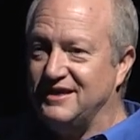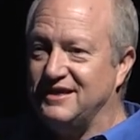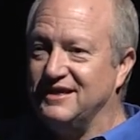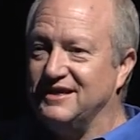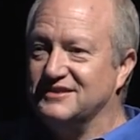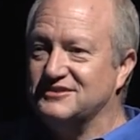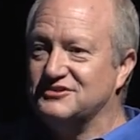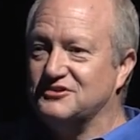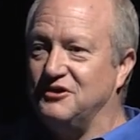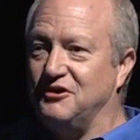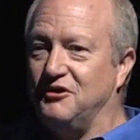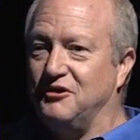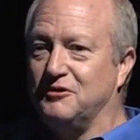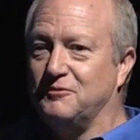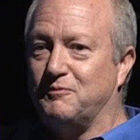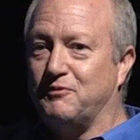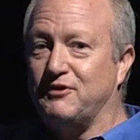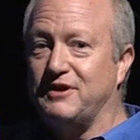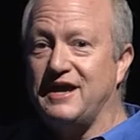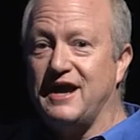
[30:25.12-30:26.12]
It's
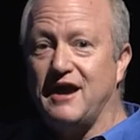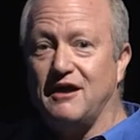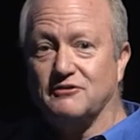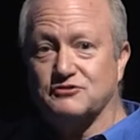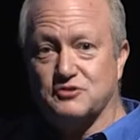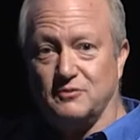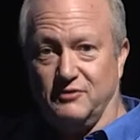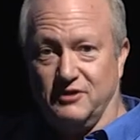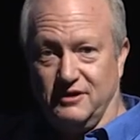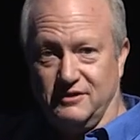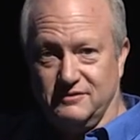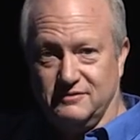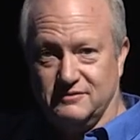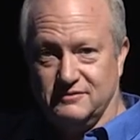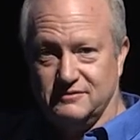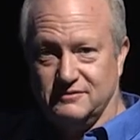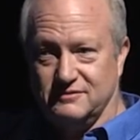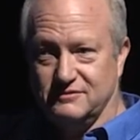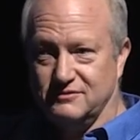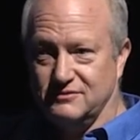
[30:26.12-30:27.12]
called pre algebra
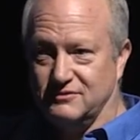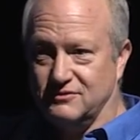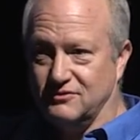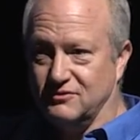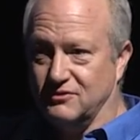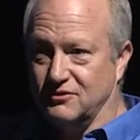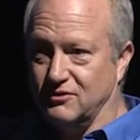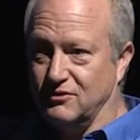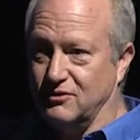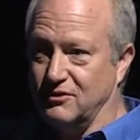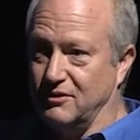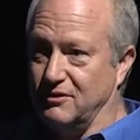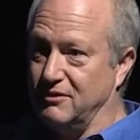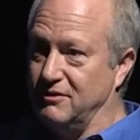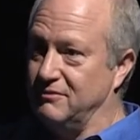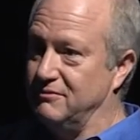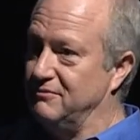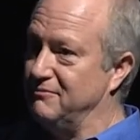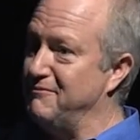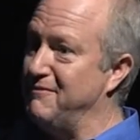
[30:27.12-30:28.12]

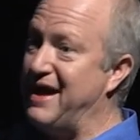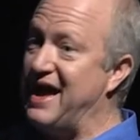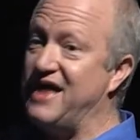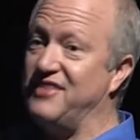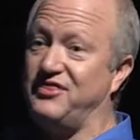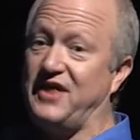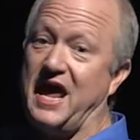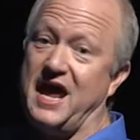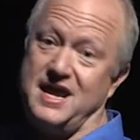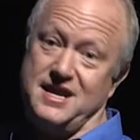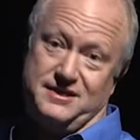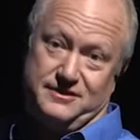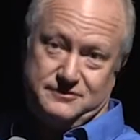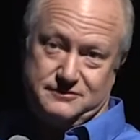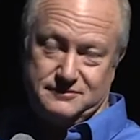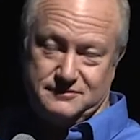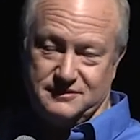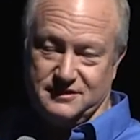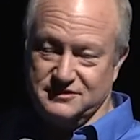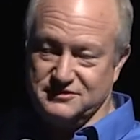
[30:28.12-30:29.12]
or Math 8,
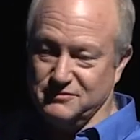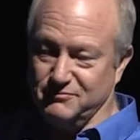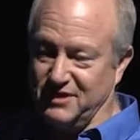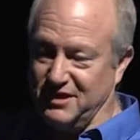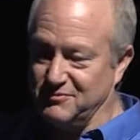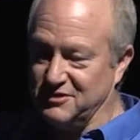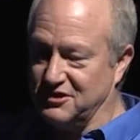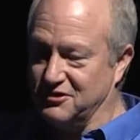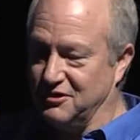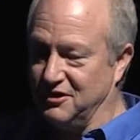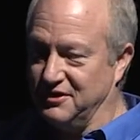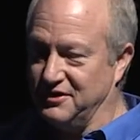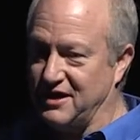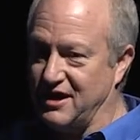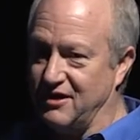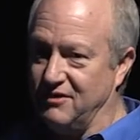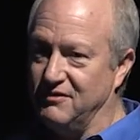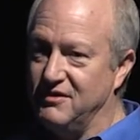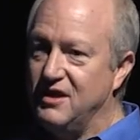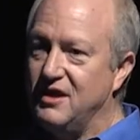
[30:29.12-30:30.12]
as it may be called
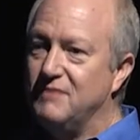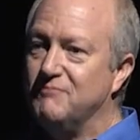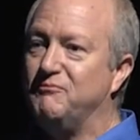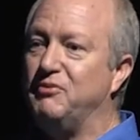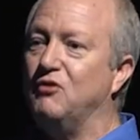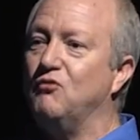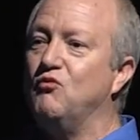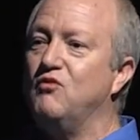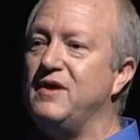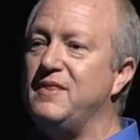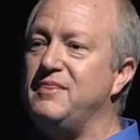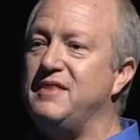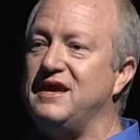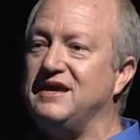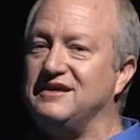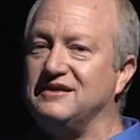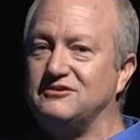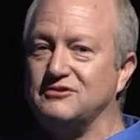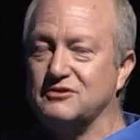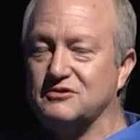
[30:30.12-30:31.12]
now. But when
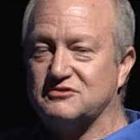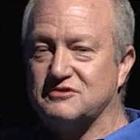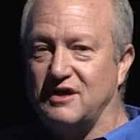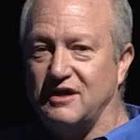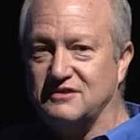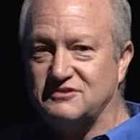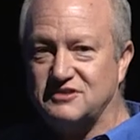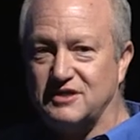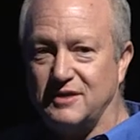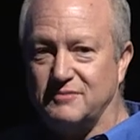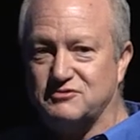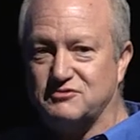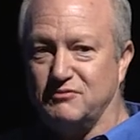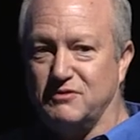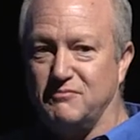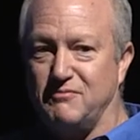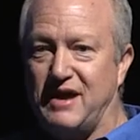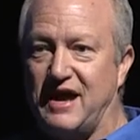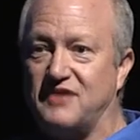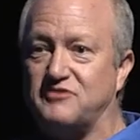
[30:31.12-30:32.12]
they get to those concepts,
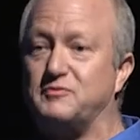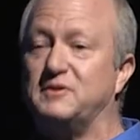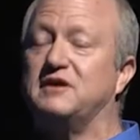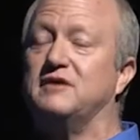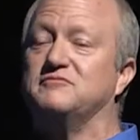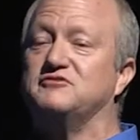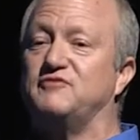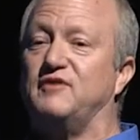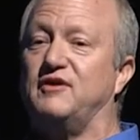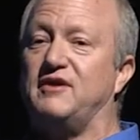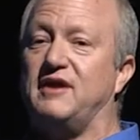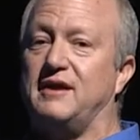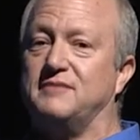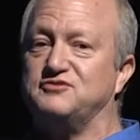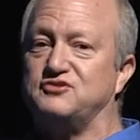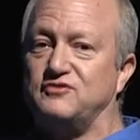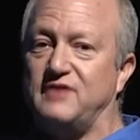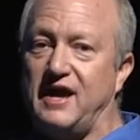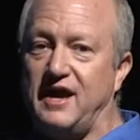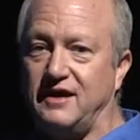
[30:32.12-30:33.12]
when math becomes very
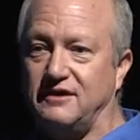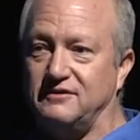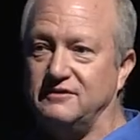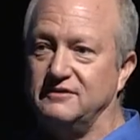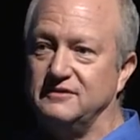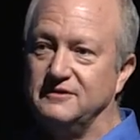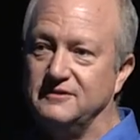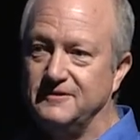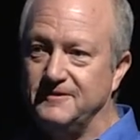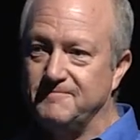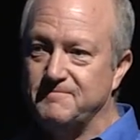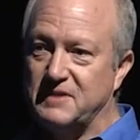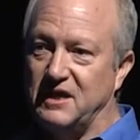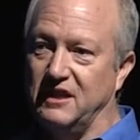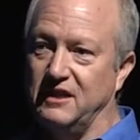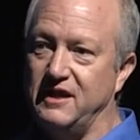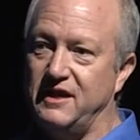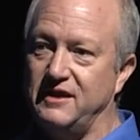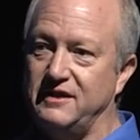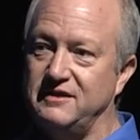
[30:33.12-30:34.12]
abstract,
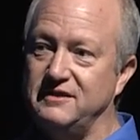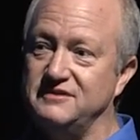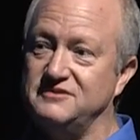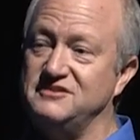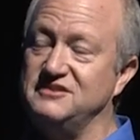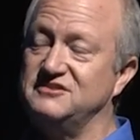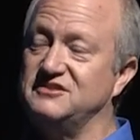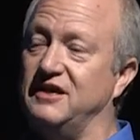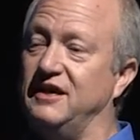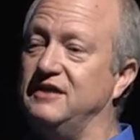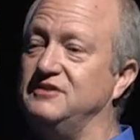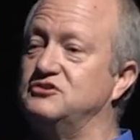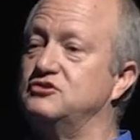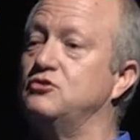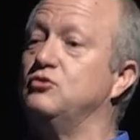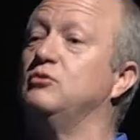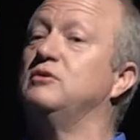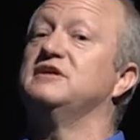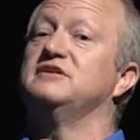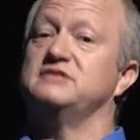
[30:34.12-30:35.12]
a lot of kids decide
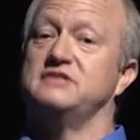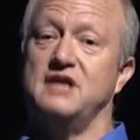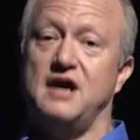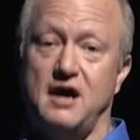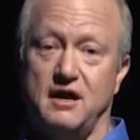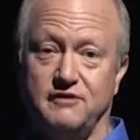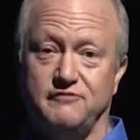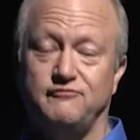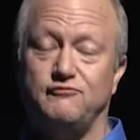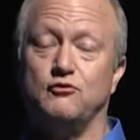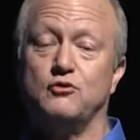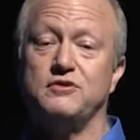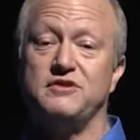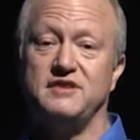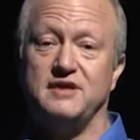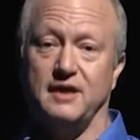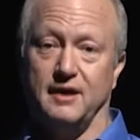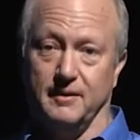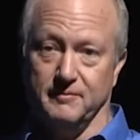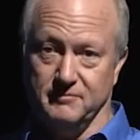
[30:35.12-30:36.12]
school is not for
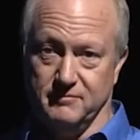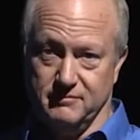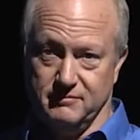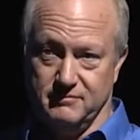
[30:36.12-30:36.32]
them.